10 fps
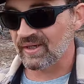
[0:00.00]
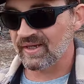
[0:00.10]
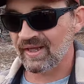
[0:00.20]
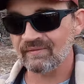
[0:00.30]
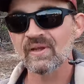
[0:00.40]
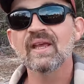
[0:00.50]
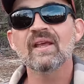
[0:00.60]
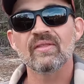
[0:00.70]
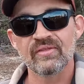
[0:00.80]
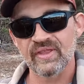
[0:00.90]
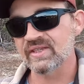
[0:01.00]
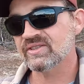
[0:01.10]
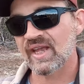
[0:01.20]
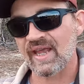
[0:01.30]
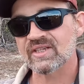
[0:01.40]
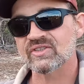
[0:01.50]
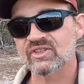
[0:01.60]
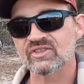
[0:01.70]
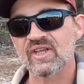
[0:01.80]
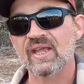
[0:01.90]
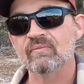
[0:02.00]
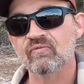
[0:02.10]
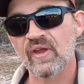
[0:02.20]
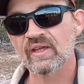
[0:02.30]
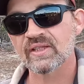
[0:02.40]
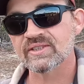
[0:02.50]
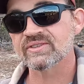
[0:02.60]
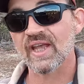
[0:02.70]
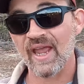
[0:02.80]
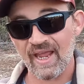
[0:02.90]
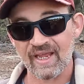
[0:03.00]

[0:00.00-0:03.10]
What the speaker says: But again, this has the same failings